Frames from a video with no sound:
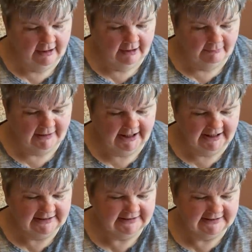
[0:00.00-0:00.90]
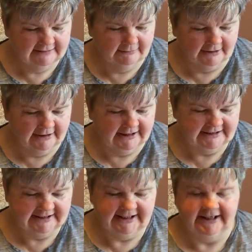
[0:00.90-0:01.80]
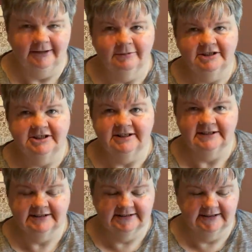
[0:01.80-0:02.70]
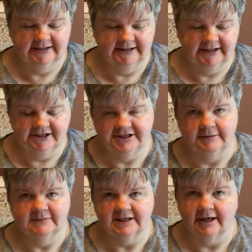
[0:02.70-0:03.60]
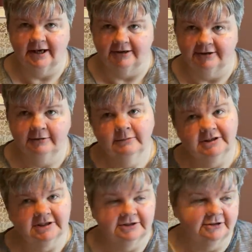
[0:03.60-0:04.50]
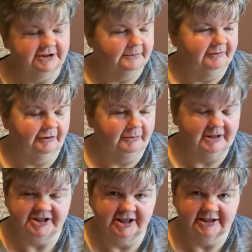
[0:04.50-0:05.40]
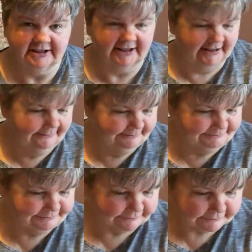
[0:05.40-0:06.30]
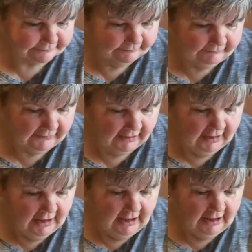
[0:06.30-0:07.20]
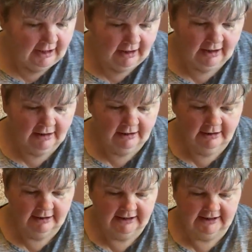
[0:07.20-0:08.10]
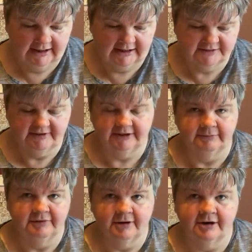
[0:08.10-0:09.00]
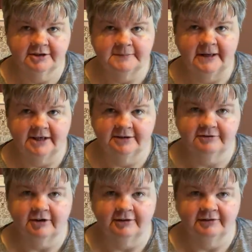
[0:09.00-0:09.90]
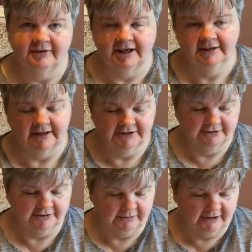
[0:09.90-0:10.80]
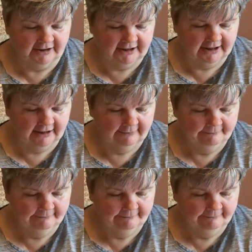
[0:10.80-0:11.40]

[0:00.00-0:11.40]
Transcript: My next one is E, which is Egypt Garden, which I showed you before, my Chatelaine. R is Random Thoughts by The Drawn Thread that I showed you earlier.